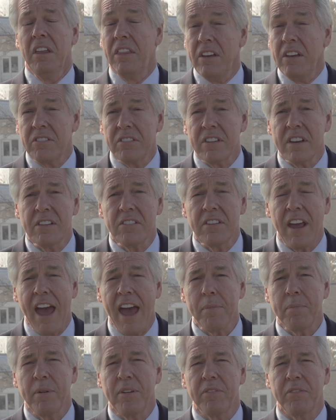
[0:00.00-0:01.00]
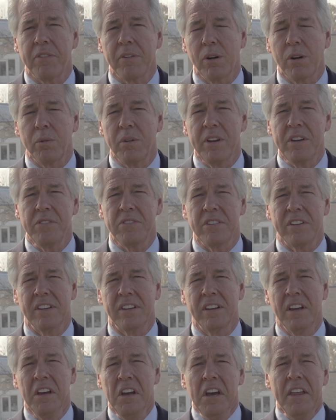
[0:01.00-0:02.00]
These things happen for a reason.
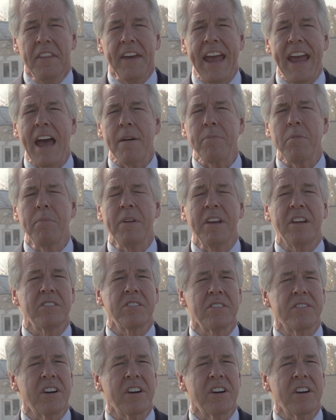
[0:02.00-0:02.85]
They happen because